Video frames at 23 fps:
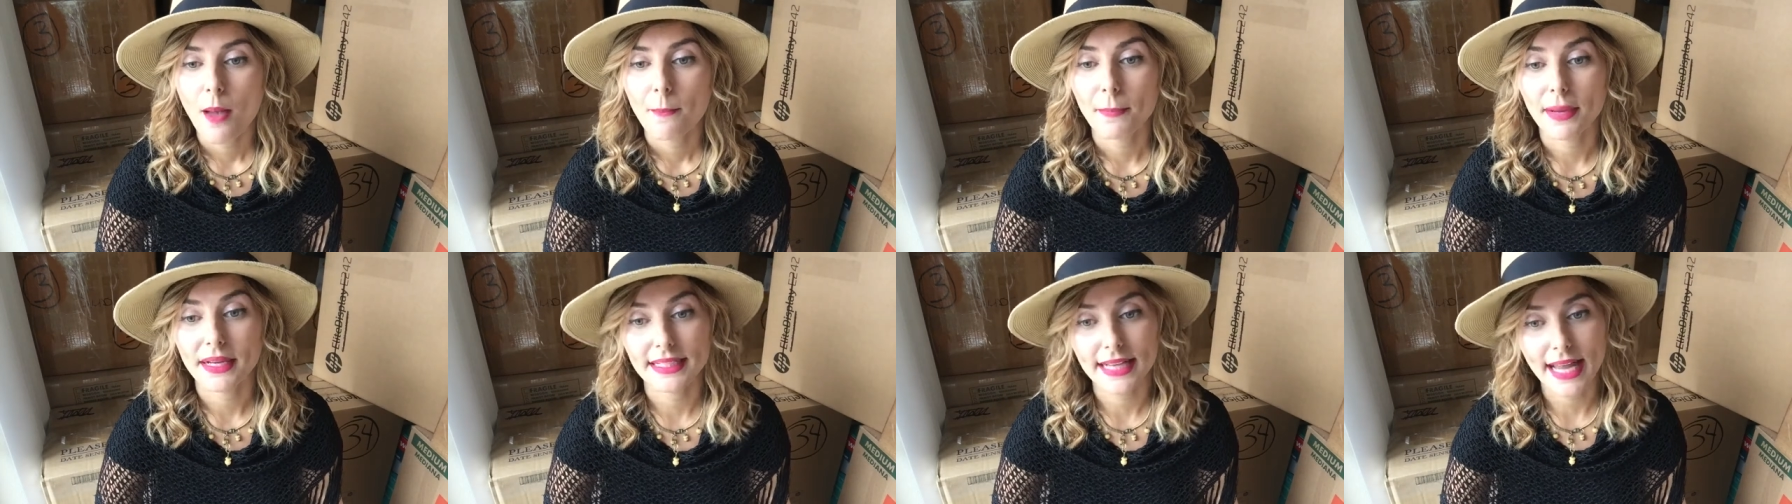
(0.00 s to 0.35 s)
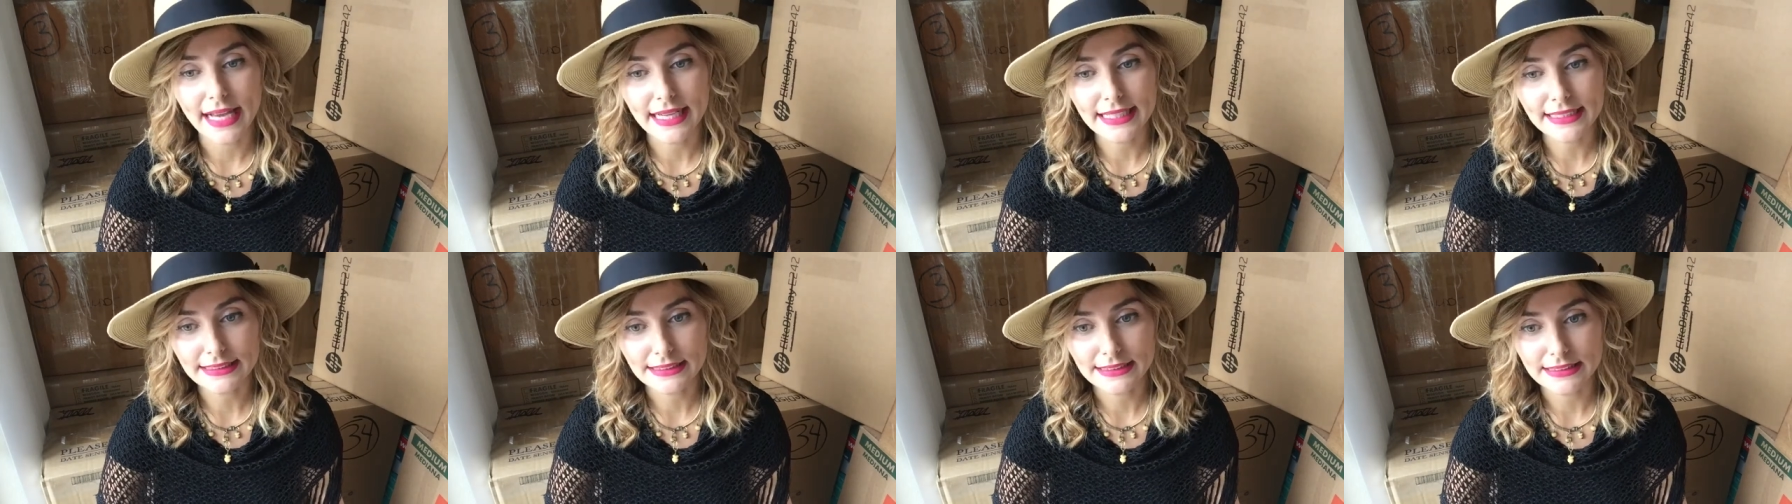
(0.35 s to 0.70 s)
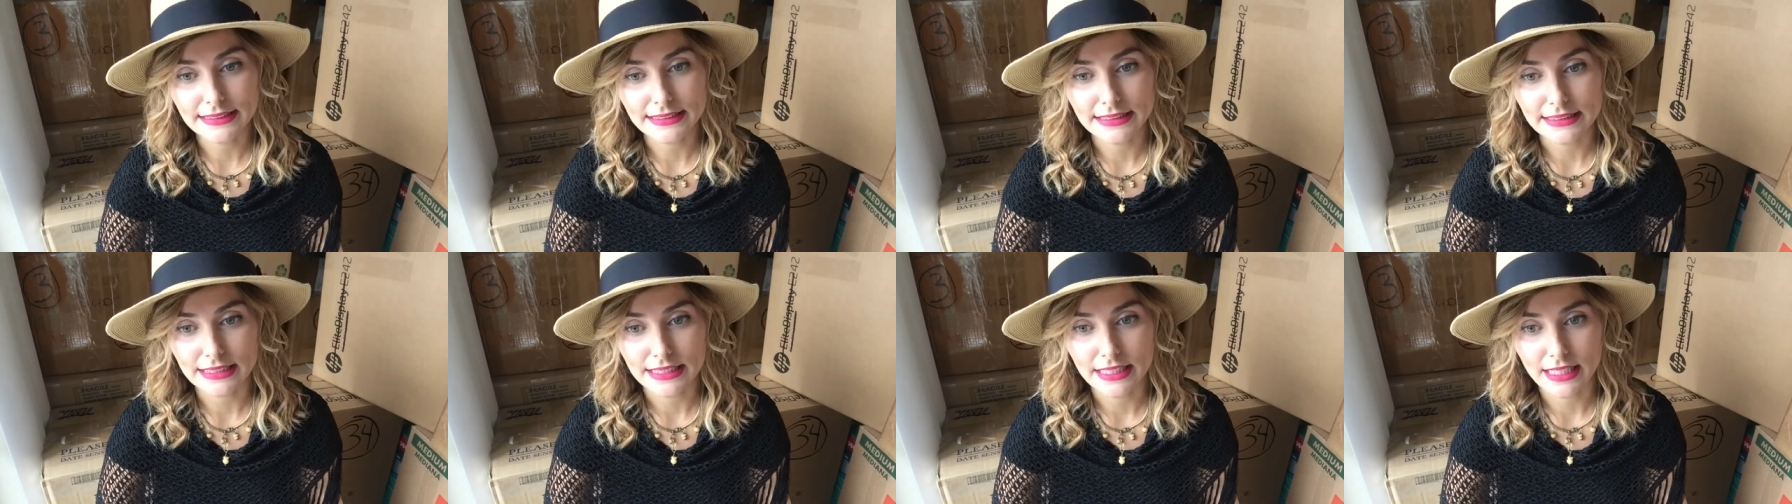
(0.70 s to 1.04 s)
My
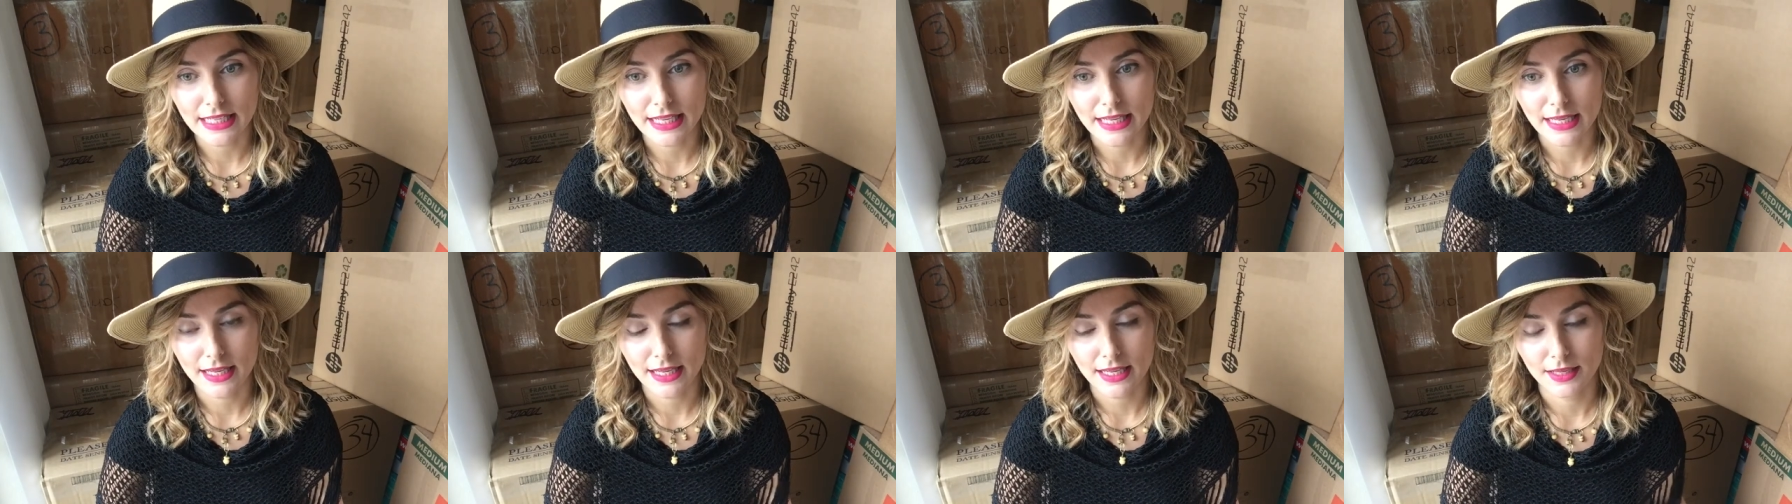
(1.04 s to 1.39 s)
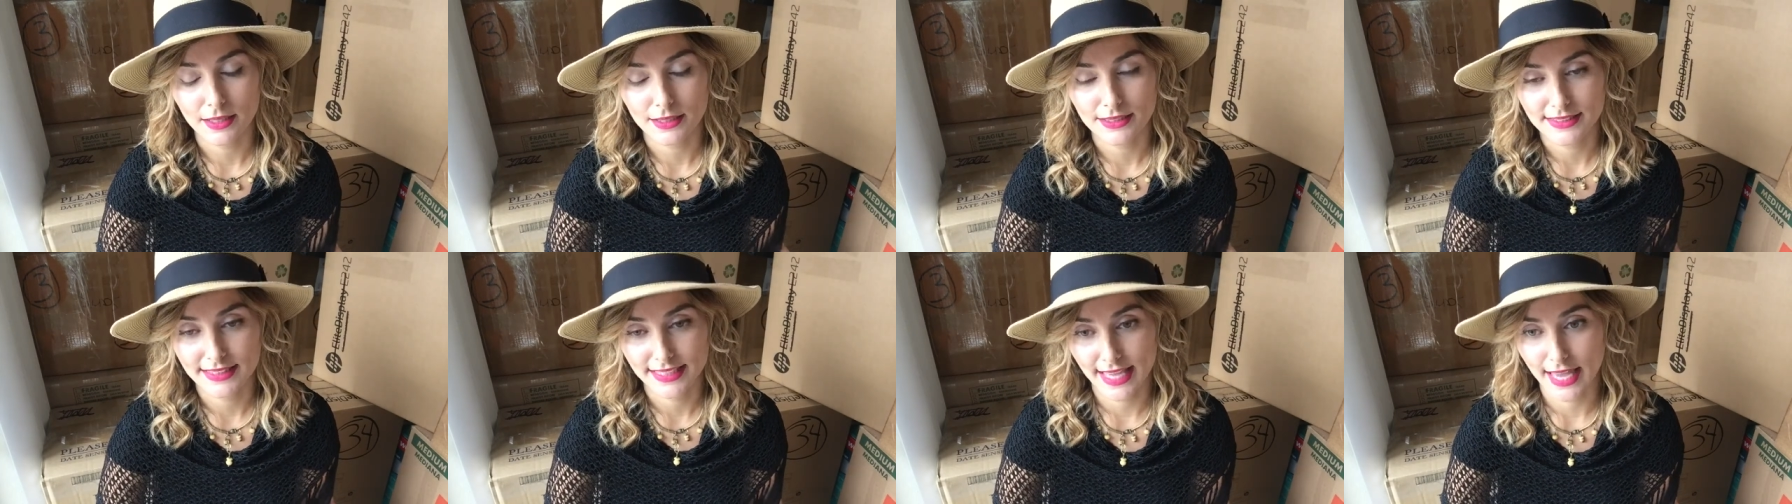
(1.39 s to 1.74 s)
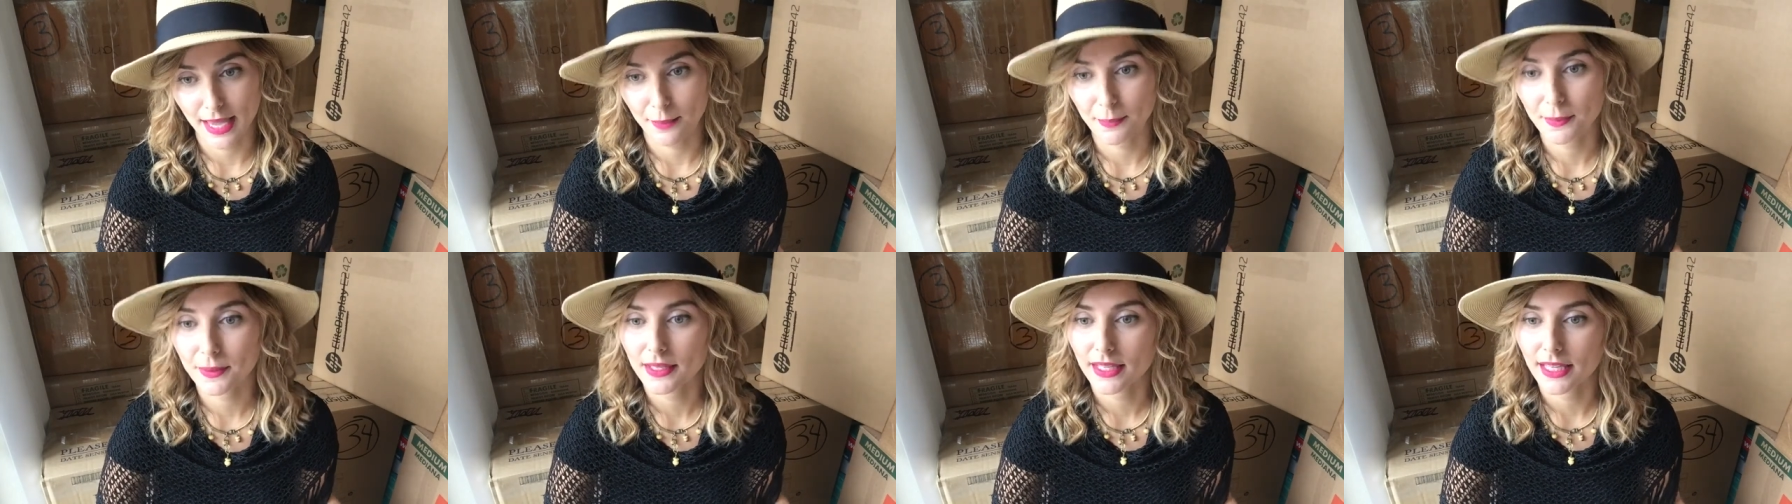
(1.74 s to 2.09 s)
next
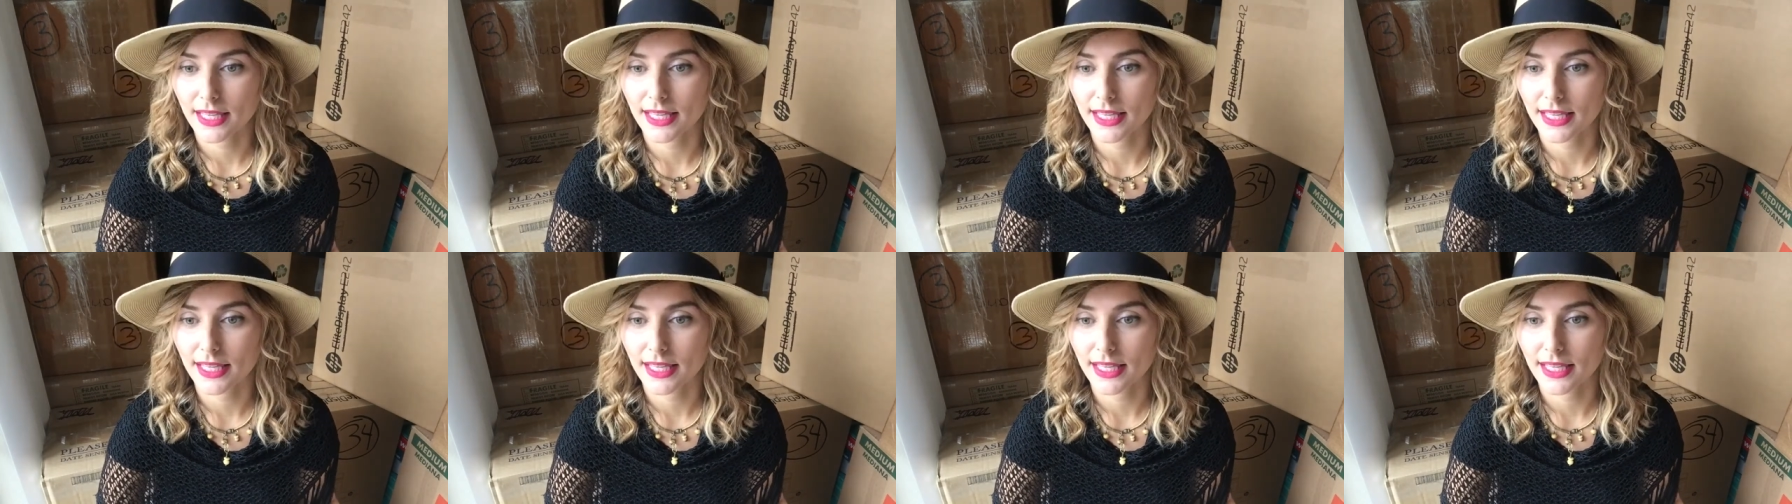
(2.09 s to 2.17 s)
tip